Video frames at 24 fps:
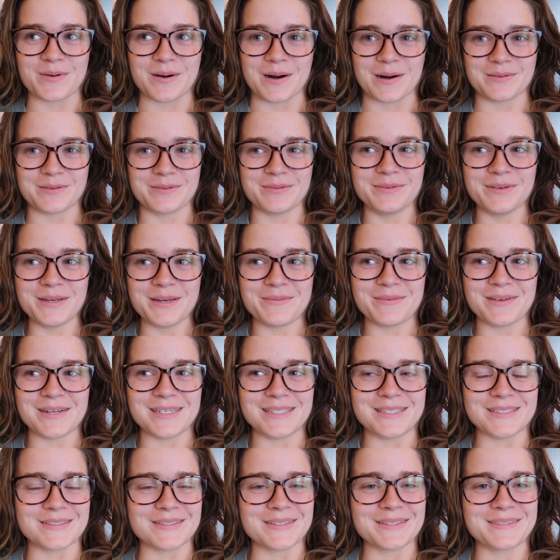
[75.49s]
probably
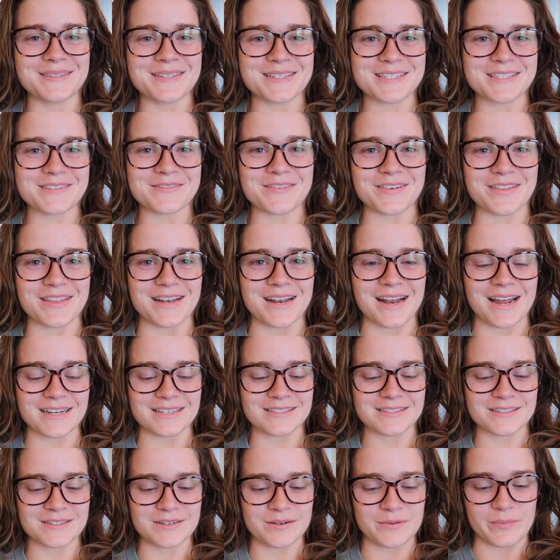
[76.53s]
be doing this for the
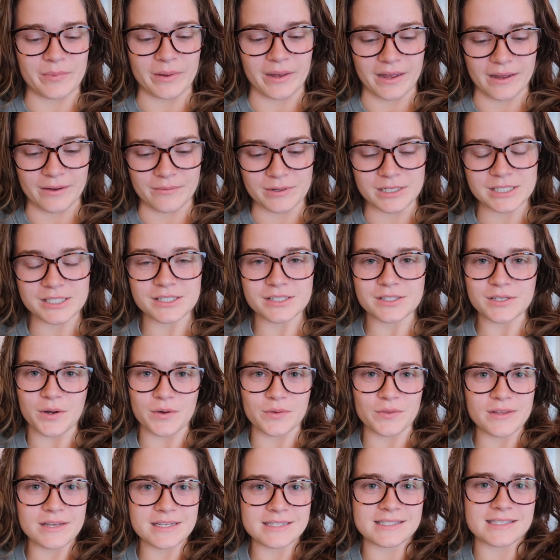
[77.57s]
next little bit, which it's
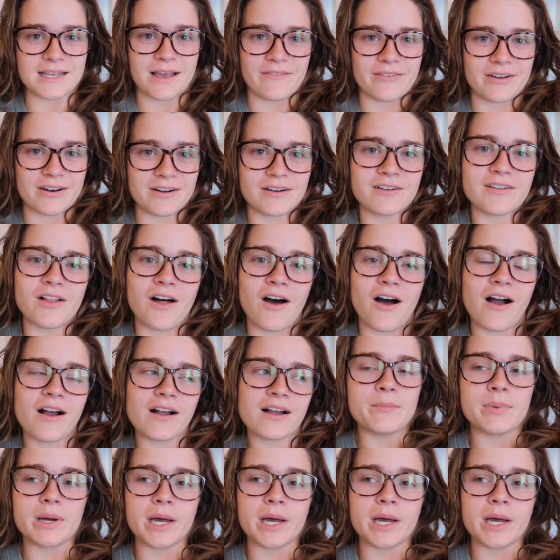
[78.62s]
only 7 o'clock,